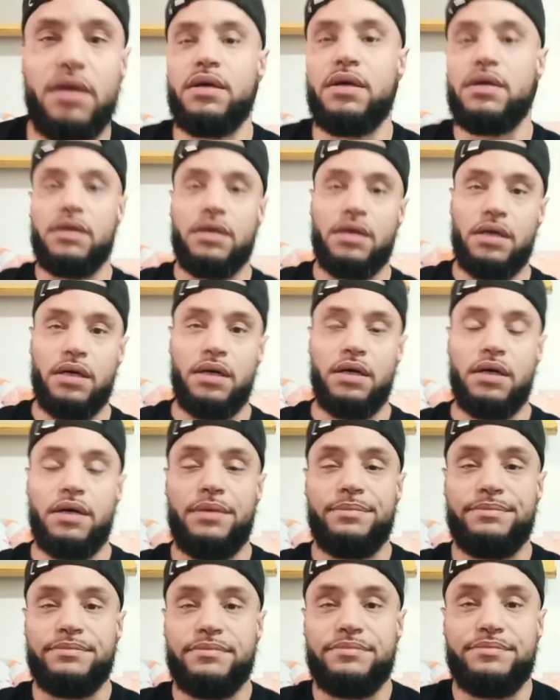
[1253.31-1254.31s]

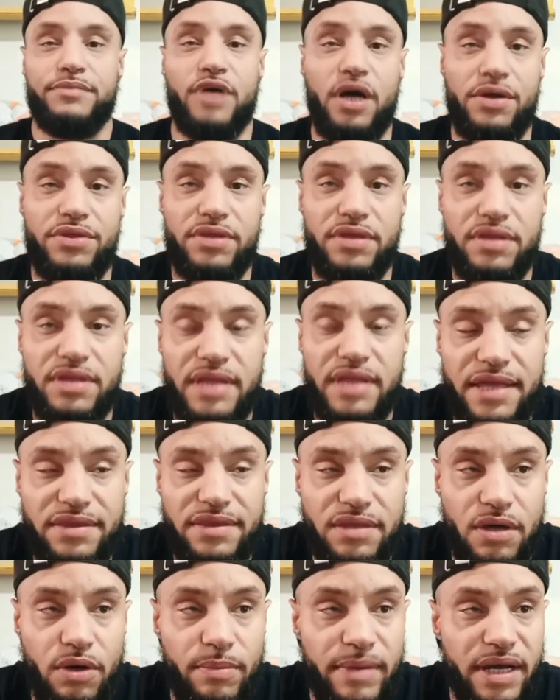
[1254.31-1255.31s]
Um, other than that,
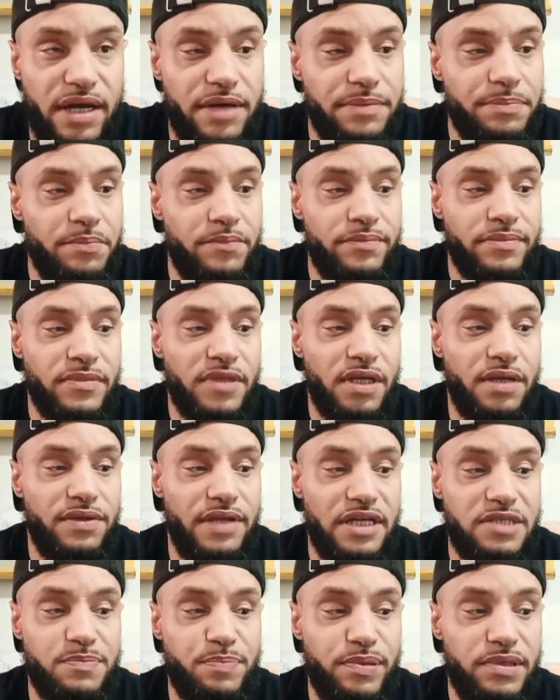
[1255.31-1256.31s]
though, man,
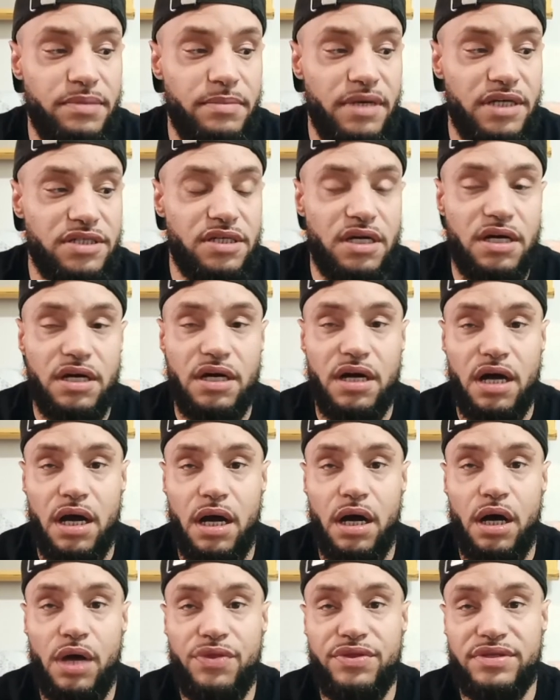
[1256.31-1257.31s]
that's pretty much uh,
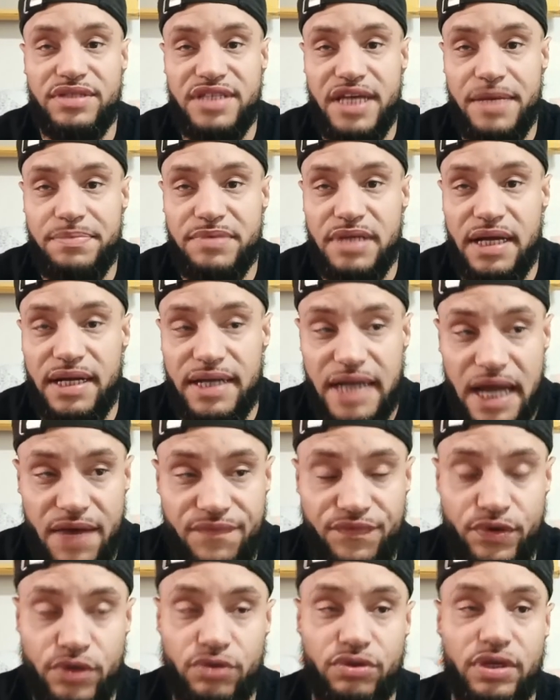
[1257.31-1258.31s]
all the tips I got
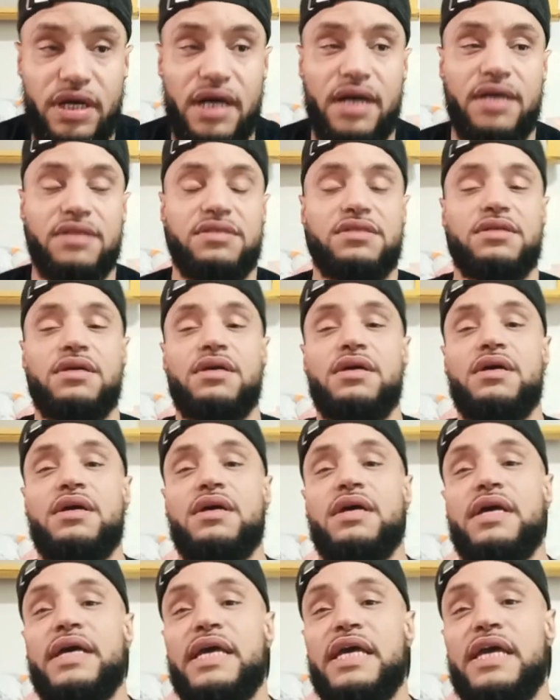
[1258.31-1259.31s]
for you guys.
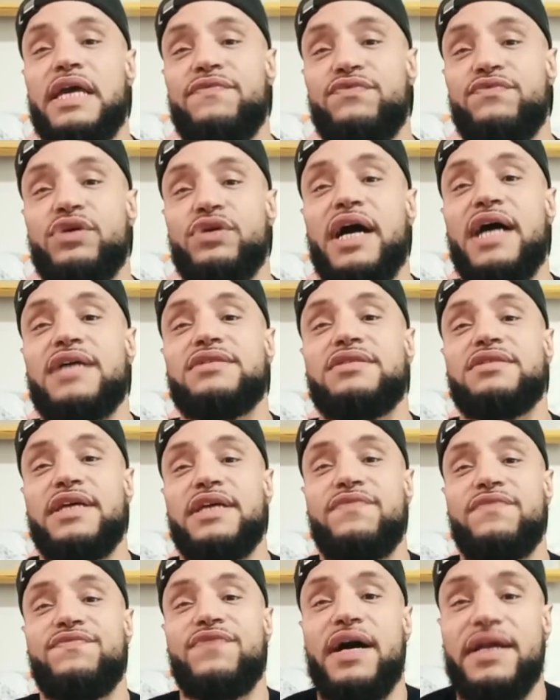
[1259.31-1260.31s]
If you guys
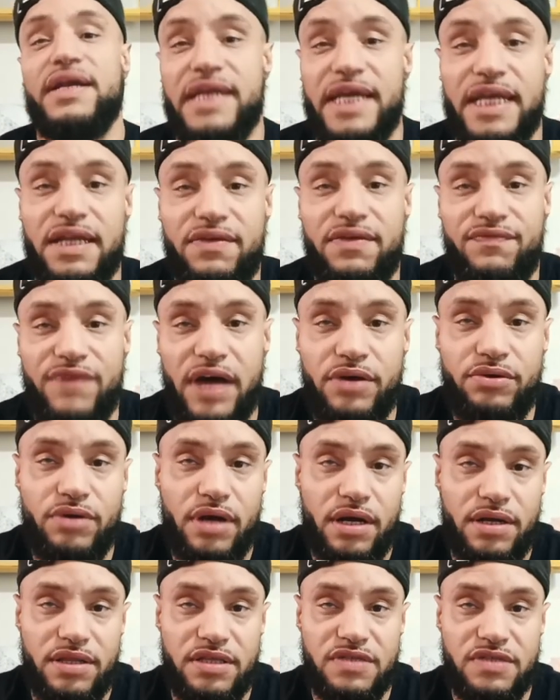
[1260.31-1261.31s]
did find any value
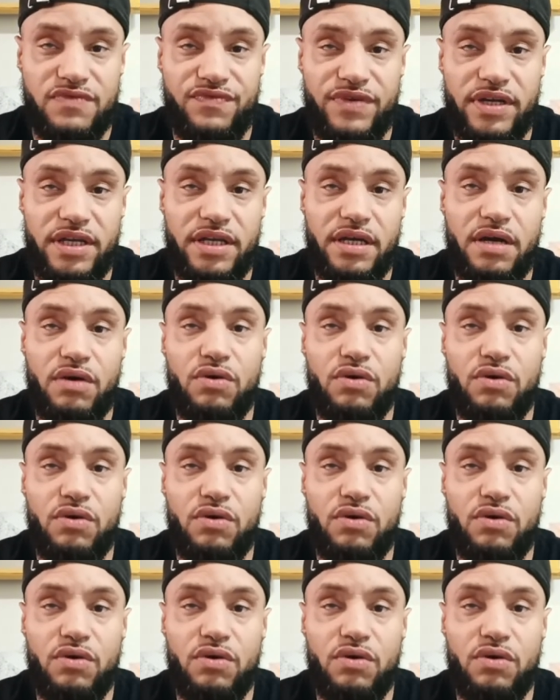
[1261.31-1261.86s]
out of this video,